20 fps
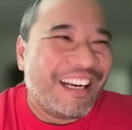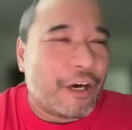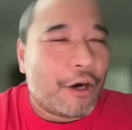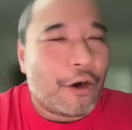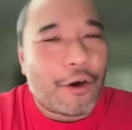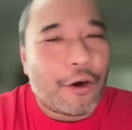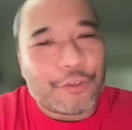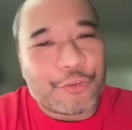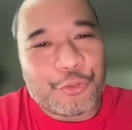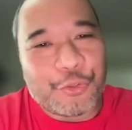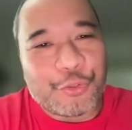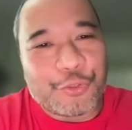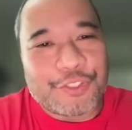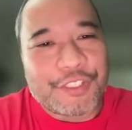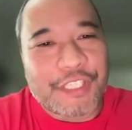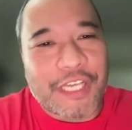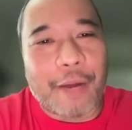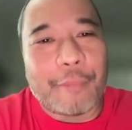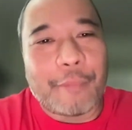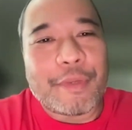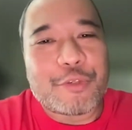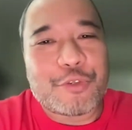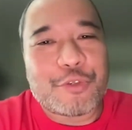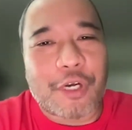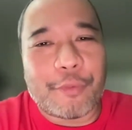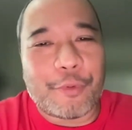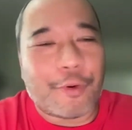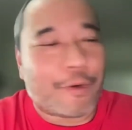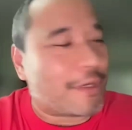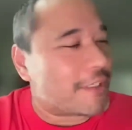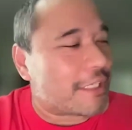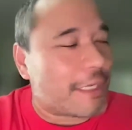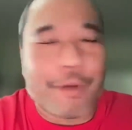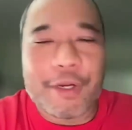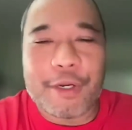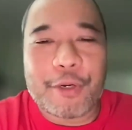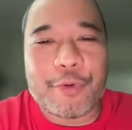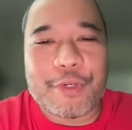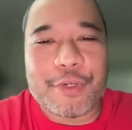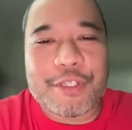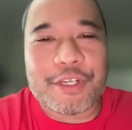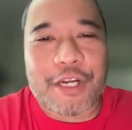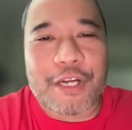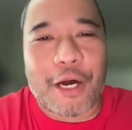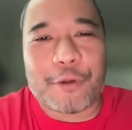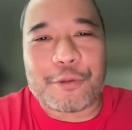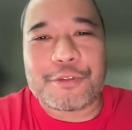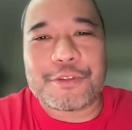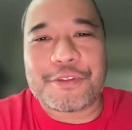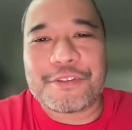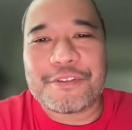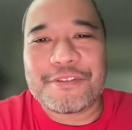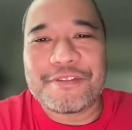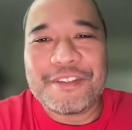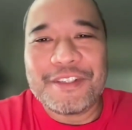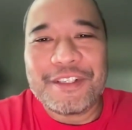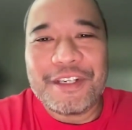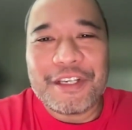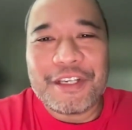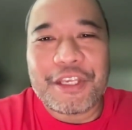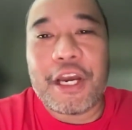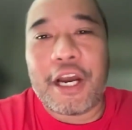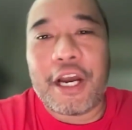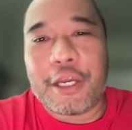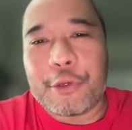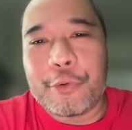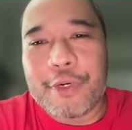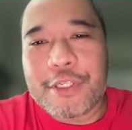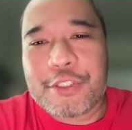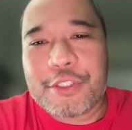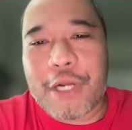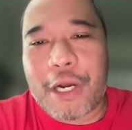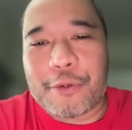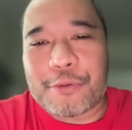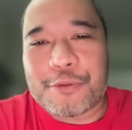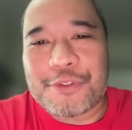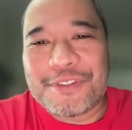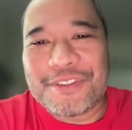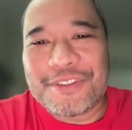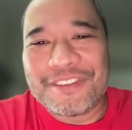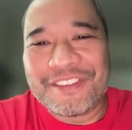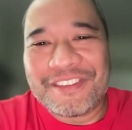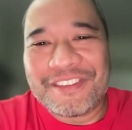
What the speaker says: Oh, dude, see, I'm in trouble because I went quit scouts. Yeah, you went scouts.